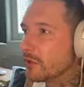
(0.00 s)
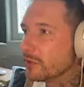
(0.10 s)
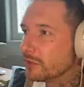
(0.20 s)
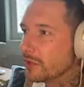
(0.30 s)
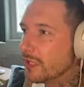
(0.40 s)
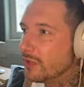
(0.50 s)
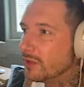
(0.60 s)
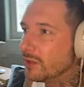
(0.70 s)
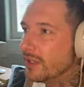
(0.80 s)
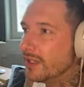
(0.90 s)
hoover
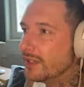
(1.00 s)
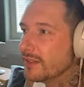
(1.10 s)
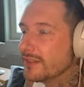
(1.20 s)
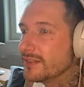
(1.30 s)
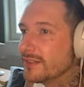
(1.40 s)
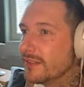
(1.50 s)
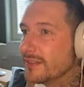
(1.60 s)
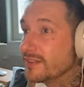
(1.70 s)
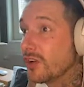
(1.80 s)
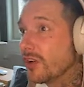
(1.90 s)
around. This is the
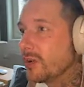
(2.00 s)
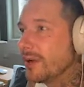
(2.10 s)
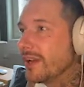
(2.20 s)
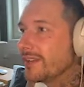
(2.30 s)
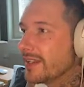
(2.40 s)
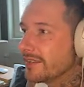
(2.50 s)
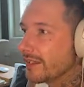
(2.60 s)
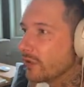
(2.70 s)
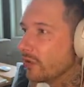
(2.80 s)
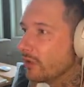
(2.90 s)
starter base, as I
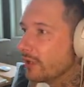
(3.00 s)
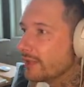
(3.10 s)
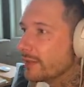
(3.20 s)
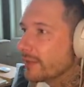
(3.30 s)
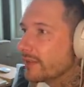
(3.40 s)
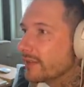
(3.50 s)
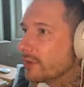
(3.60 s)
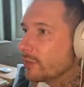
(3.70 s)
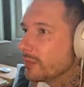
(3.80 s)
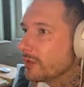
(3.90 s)
call it,
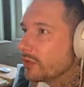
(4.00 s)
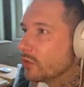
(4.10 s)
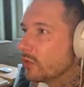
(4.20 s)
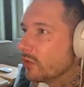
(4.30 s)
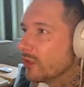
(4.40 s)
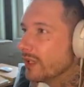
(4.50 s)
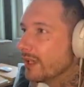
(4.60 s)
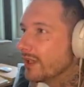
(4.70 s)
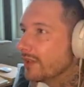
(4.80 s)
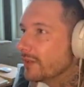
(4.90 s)
so pretty cool.
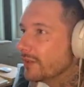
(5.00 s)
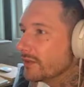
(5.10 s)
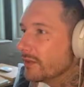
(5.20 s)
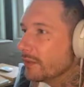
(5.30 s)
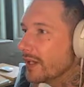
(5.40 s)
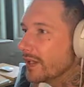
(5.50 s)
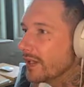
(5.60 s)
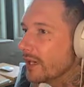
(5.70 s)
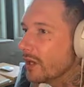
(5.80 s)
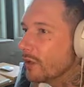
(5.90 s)
And right
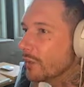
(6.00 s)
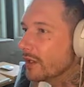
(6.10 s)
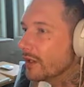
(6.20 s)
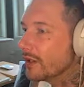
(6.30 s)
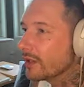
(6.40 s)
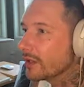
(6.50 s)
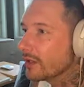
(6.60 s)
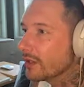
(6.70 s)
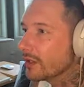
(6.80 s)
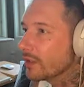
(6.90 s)
now we are
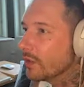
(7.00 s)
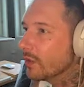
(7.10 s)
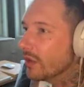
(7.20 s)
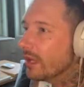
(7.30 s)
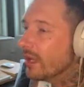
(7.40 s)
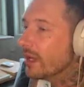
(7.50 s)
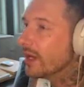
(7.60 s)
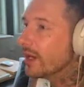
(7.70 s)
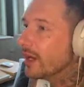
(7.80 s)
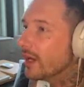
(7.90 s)
gonna go
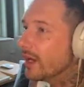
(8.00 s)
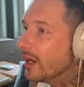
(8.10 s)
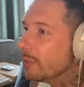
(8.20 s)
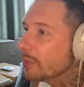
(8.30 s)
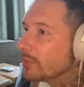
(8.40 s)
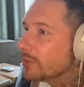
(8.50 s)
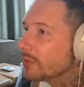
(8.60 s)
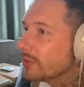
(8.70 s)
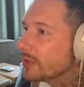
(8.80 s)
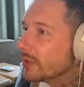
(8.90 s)
up
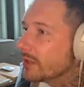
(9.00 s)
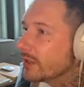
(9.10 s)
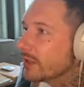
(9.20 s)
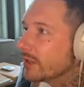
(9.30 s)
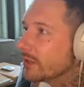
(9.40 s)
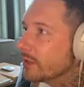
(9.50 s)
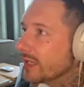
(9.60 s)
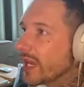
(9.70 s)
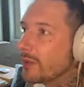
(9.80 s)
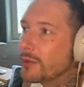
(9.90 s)
to the
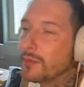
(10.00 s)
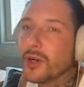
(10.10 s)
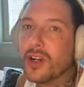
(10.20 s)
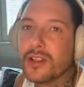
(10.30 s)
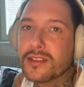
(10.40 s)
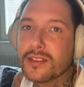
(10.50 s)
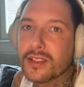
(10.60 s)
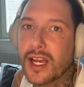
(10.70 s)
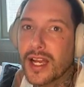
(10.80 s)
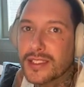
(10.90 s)
Emerald
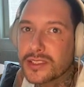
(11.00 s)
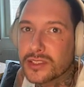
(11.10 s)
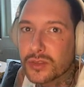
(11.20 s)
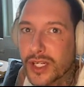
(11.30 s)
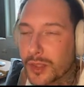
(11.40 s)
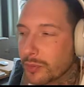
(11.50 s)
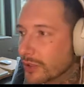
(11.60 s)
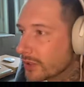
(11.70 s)
skyscraper.